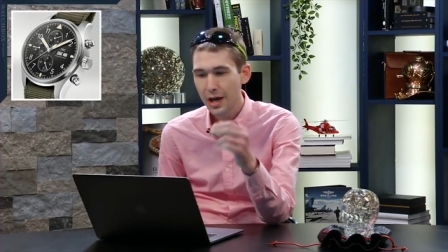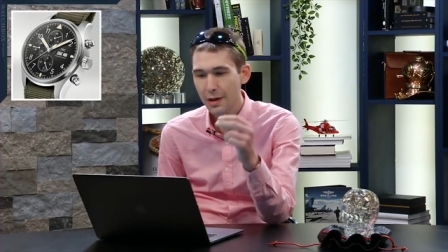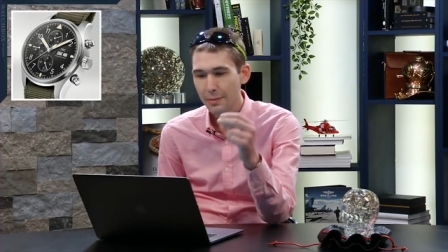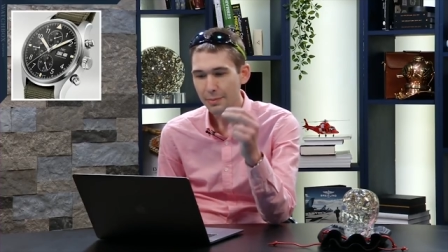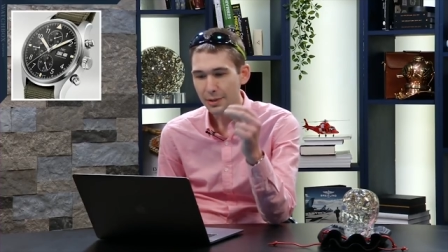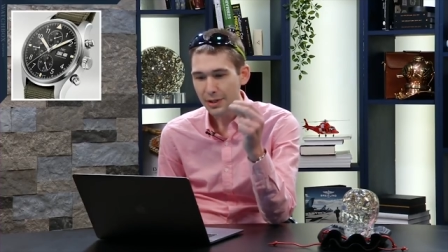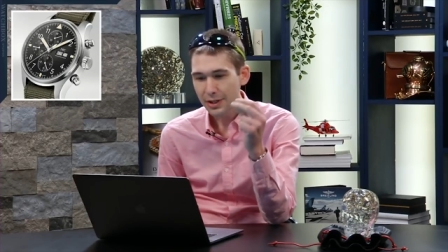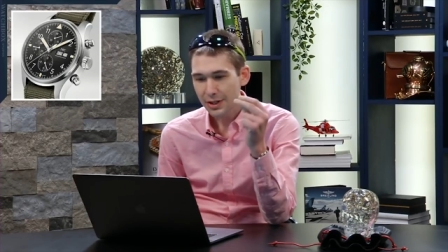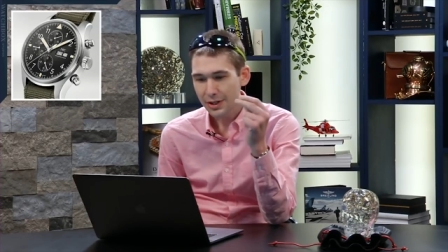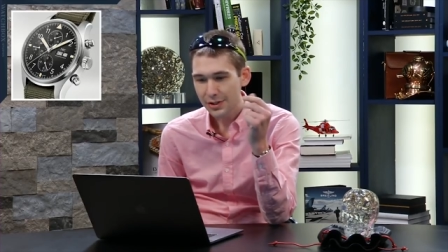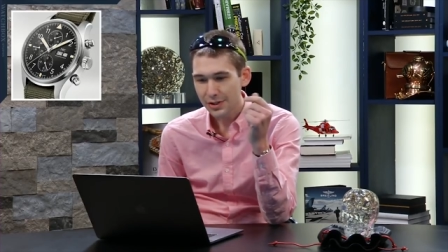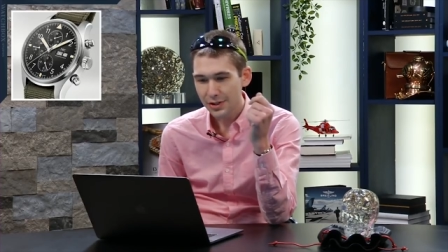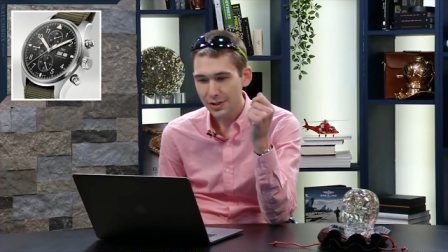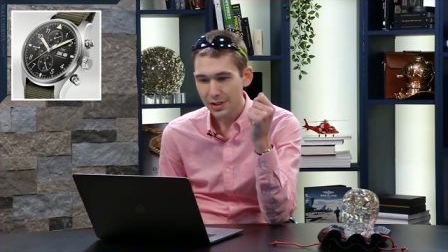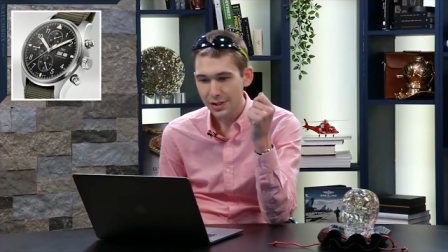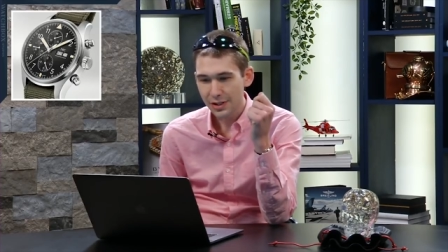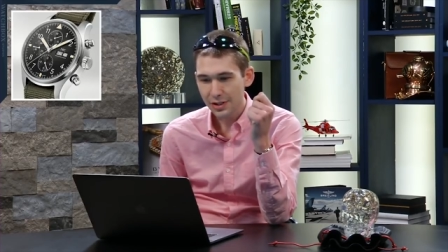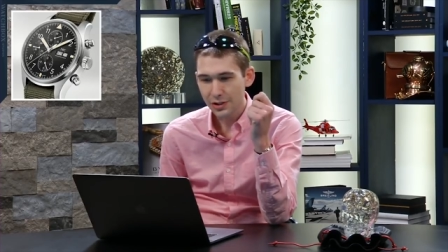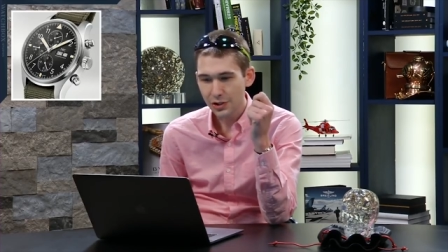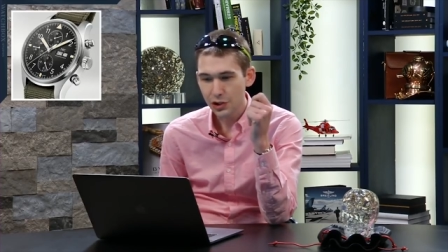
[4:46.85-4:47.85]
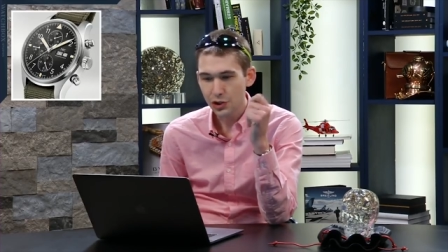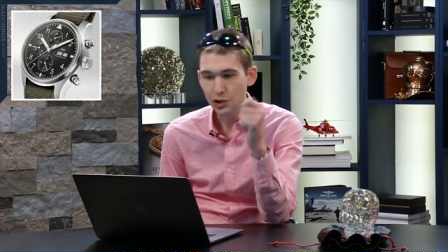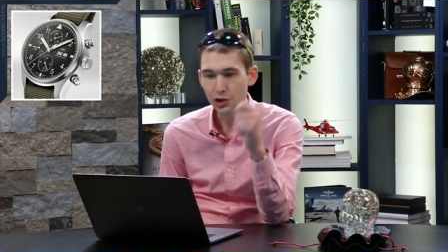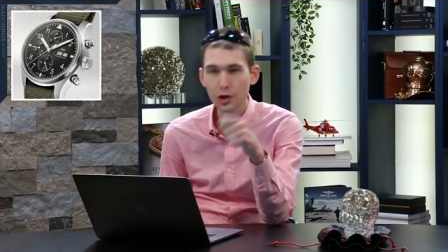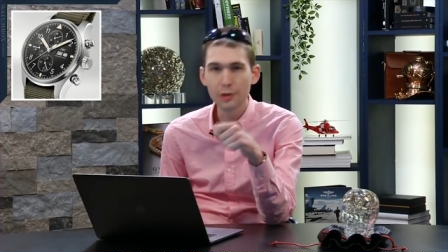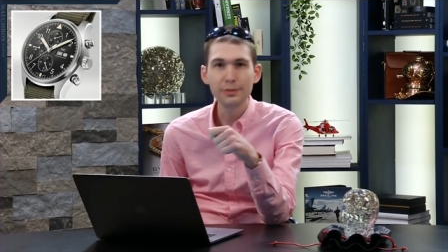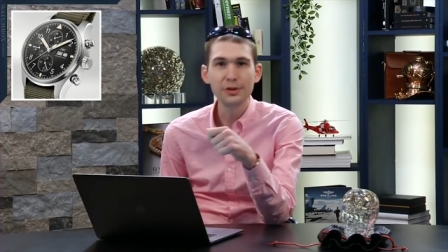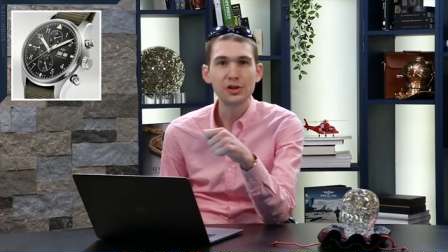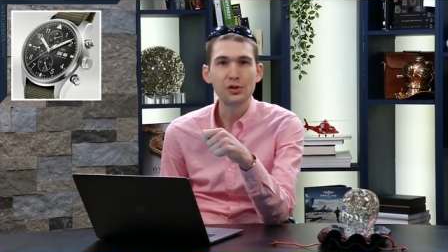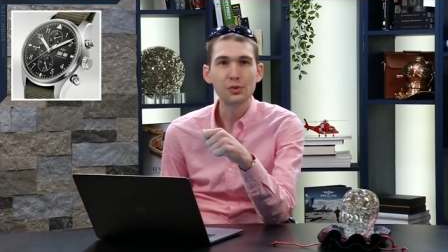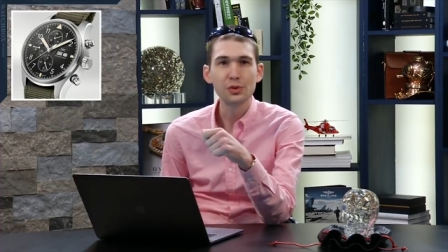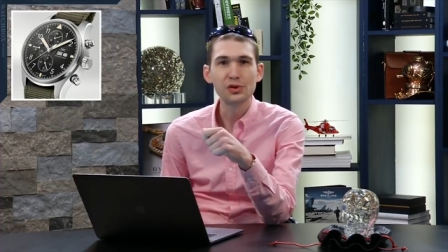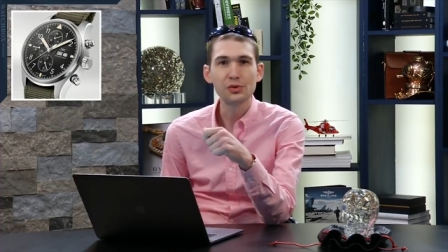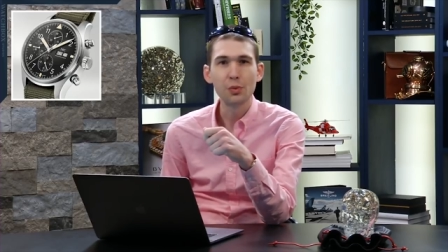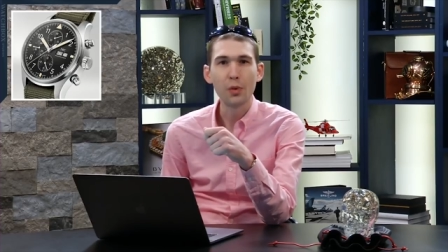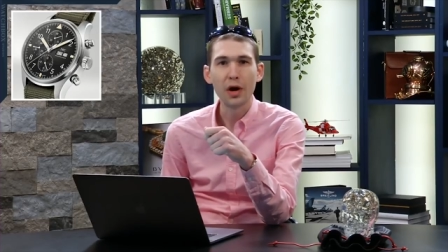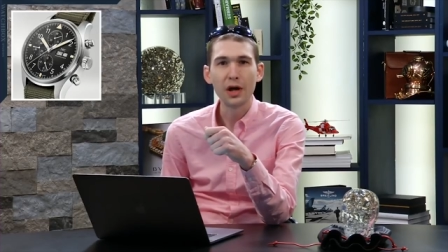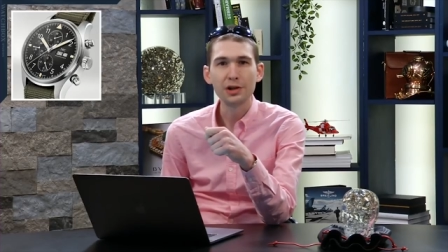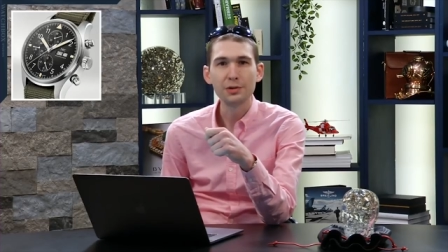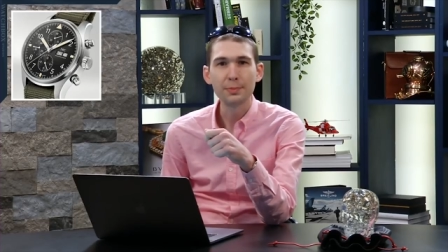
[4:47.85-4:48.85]
because this is the German Swiss
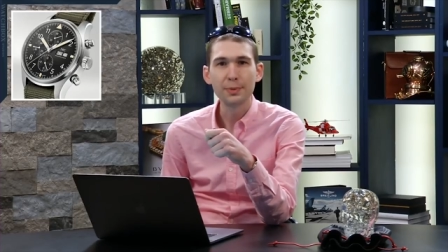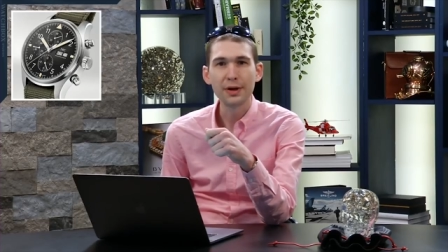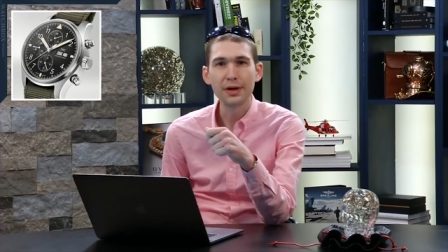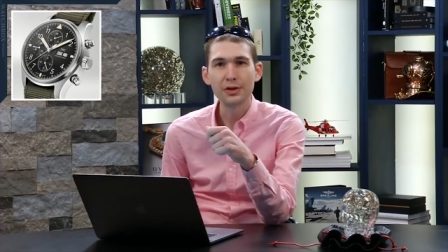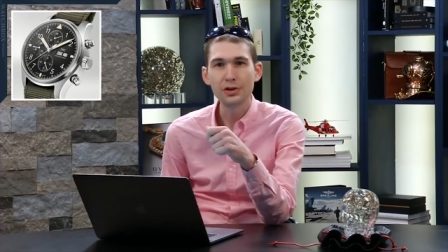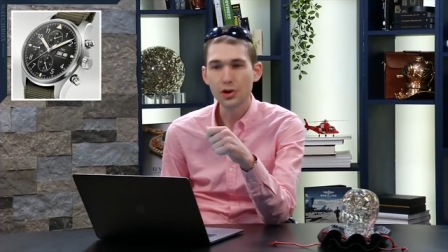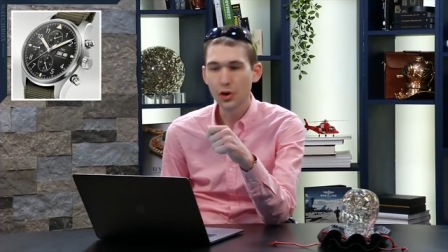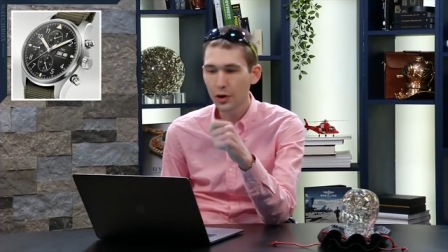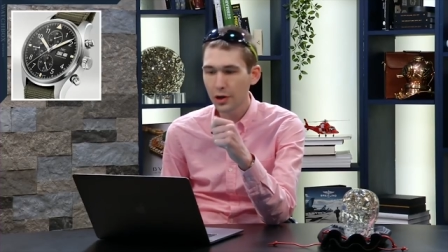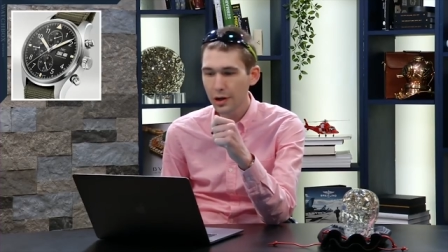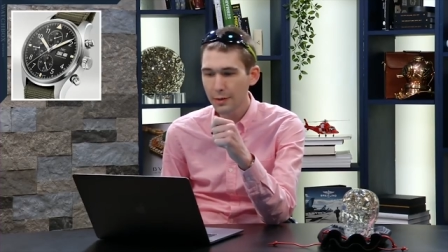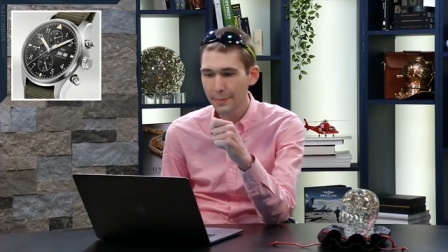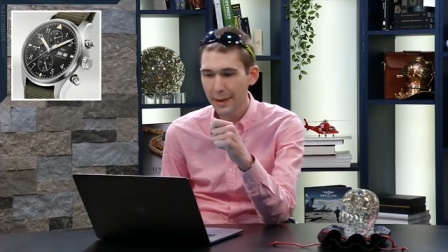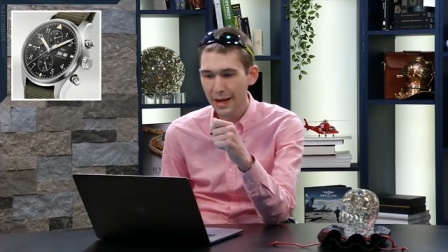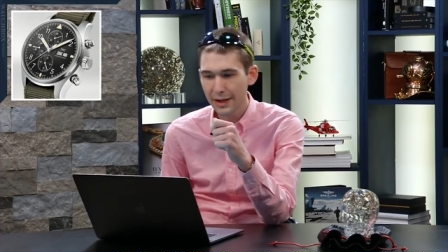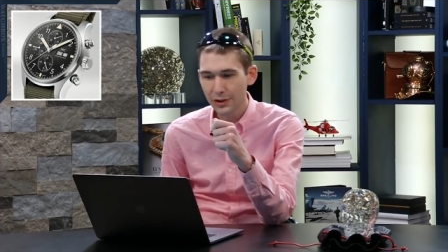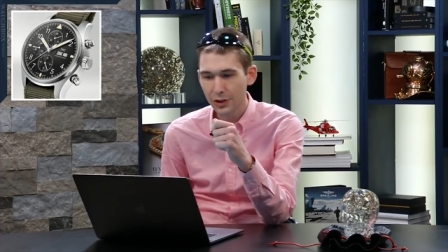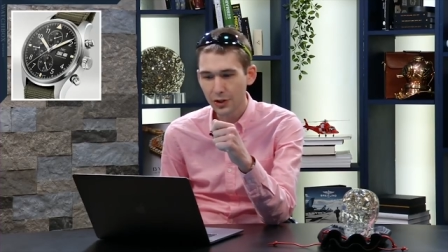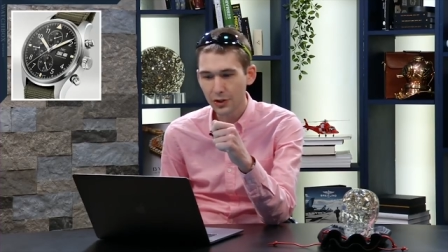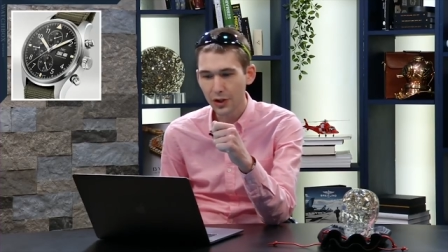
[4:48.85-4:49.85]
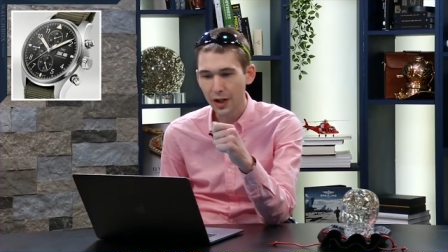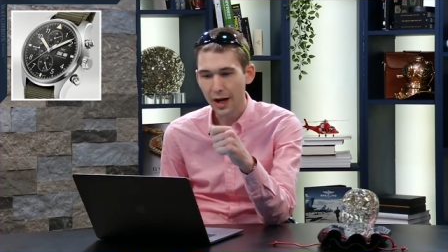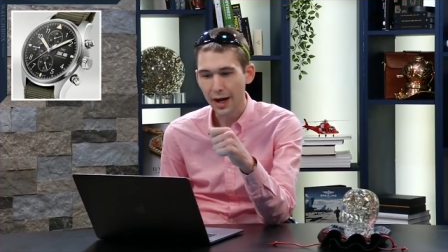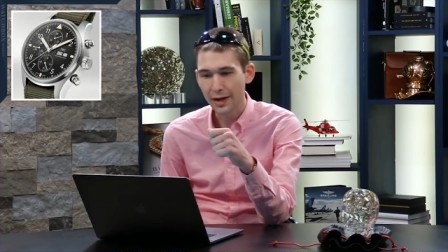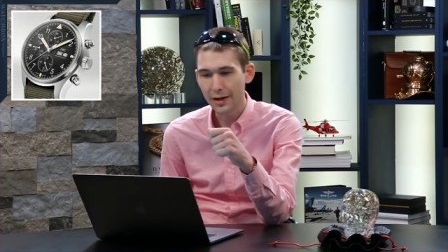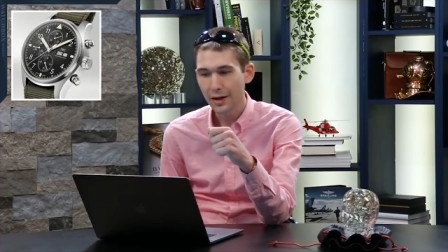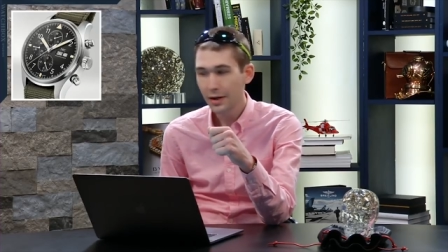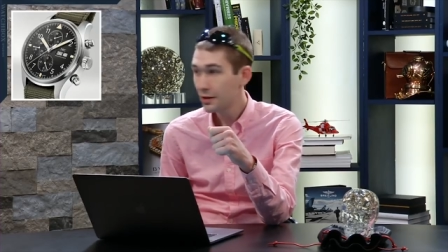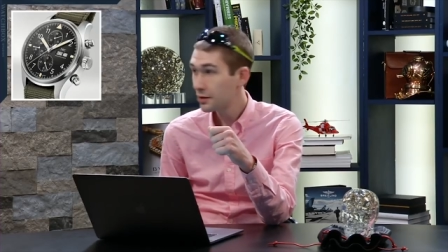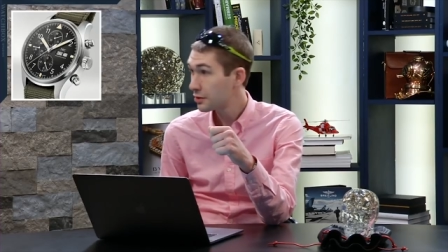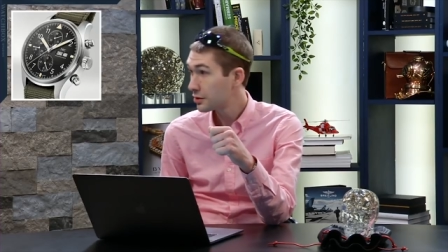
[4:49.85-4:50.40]
watch brand turning back the clock,